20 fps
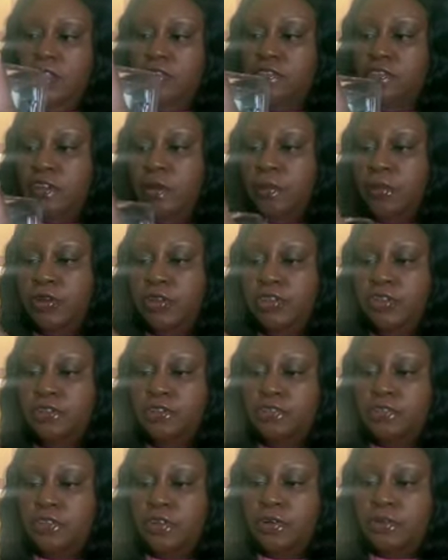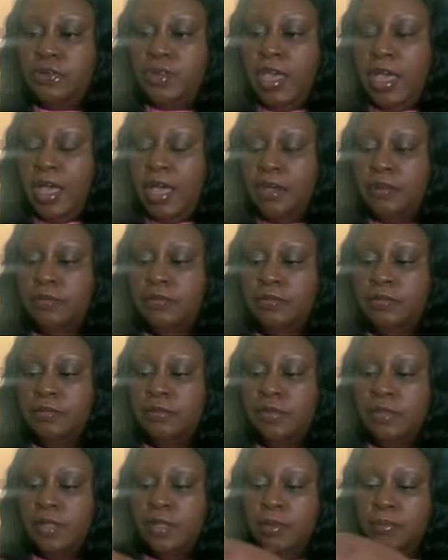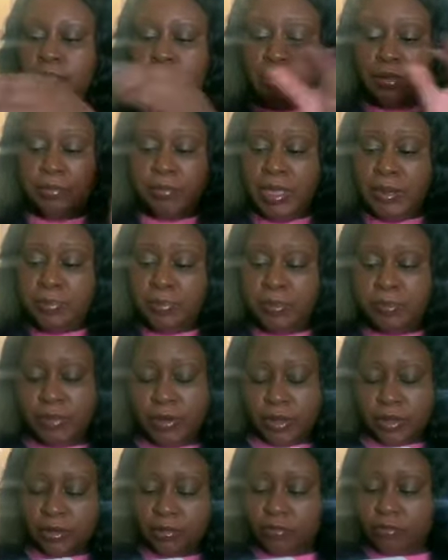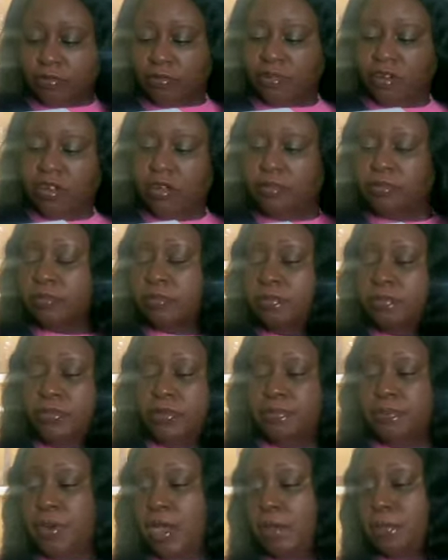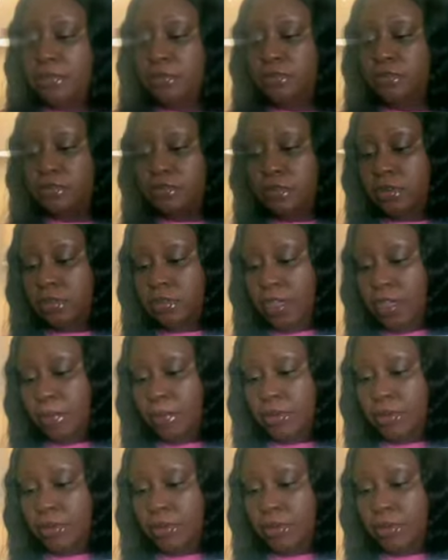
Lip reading: So I'm gonna use those now. But maple butter rum could be probably used anytime,